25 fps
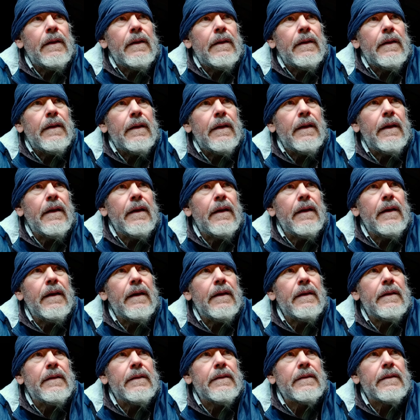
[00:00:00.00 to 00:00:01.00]

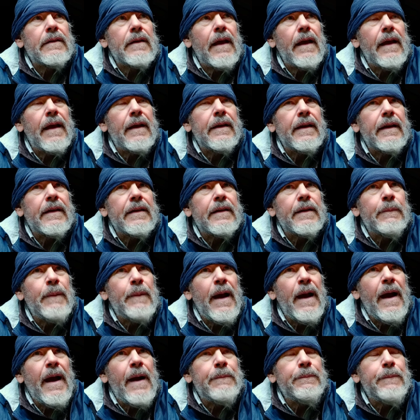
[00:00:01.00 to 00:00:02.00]
and had to get the
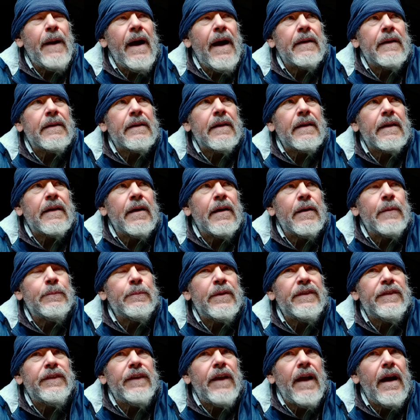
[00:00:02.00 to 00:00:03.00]
map out and the
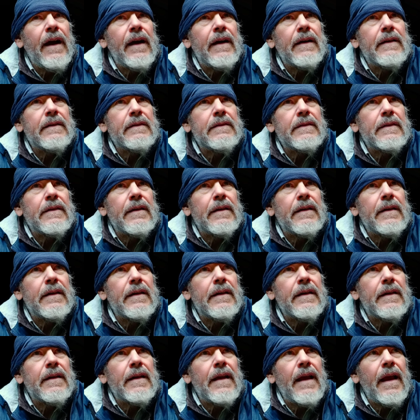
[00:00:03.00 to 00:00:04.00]
compass out and, I
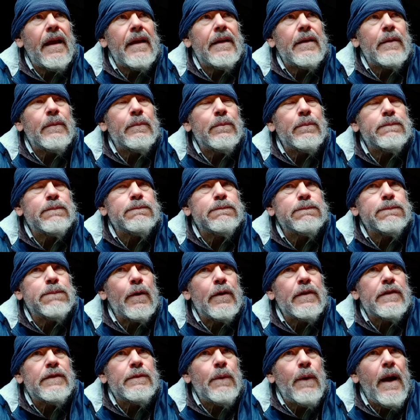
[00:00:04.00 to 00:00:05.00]
uh, had to
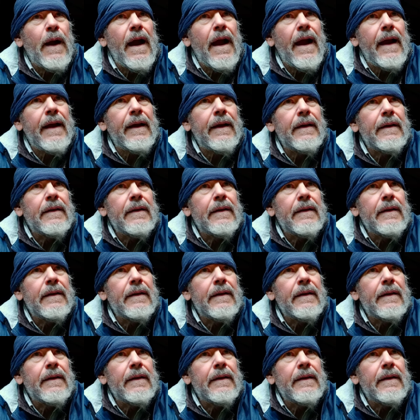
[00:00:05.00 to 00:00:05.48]
bushwhack